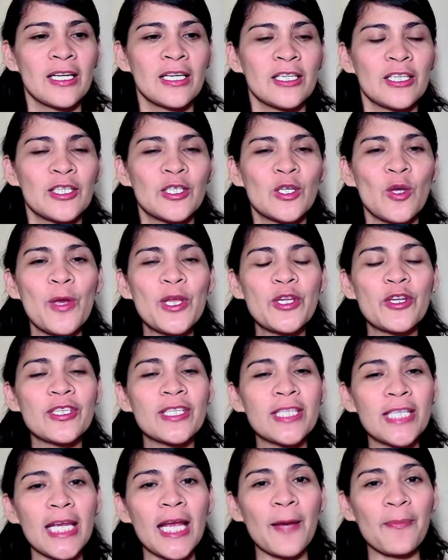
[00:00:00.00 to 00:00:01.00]
So when you
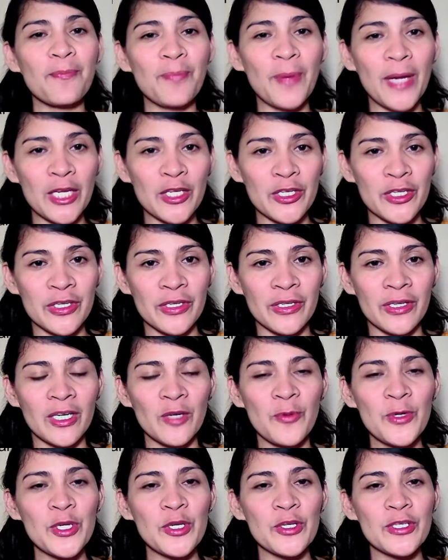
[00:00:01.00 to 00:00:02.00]
see a
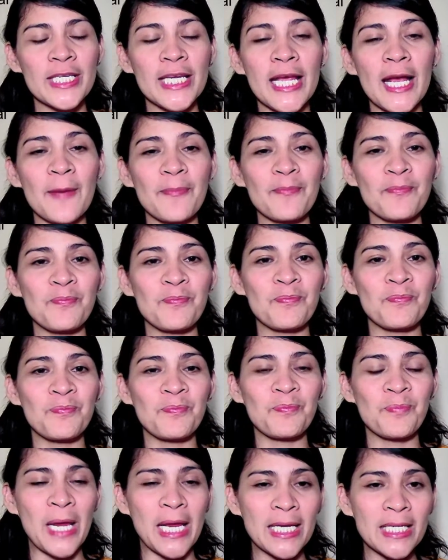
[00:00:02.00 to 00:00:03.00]
picture, when you see a
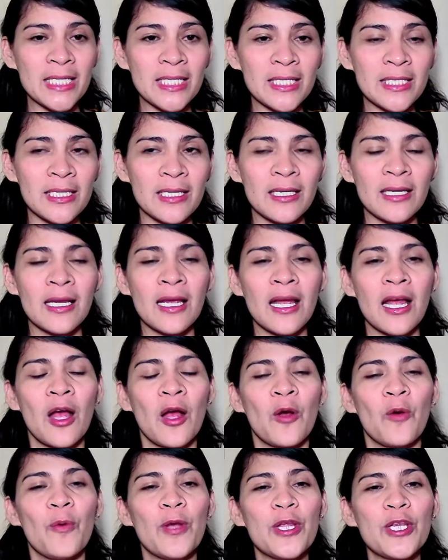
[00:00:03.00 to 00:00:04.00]
paint,
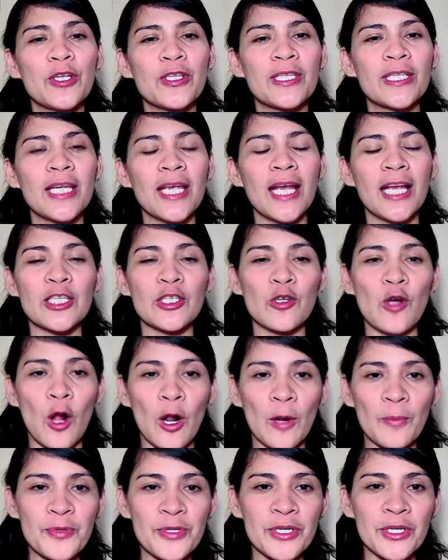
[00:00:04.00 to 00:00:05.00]
when you see a
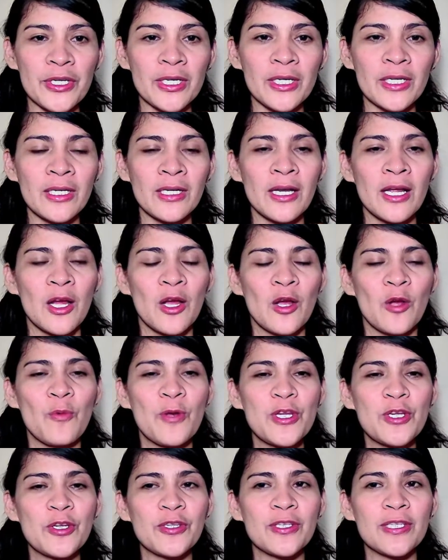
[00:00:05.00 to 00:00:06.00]
sculpture,
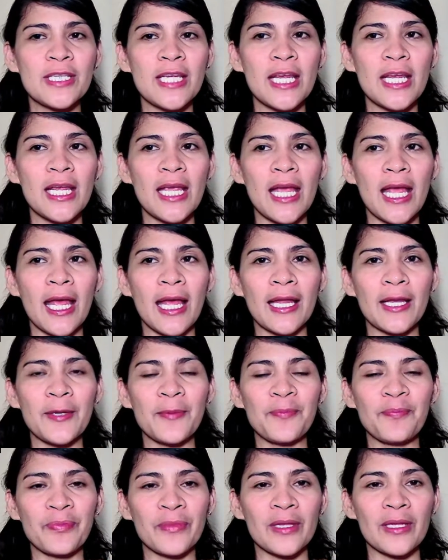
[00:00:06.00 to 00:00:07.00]
when you see
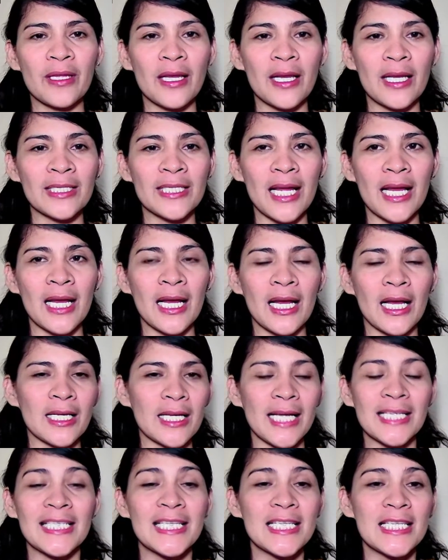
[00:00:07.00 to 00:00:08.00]

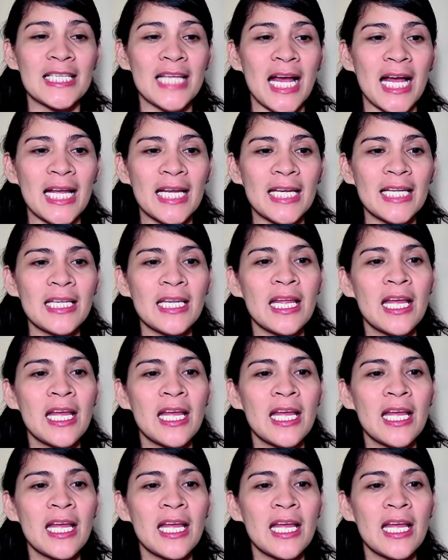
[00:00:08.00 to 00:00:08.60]
a design,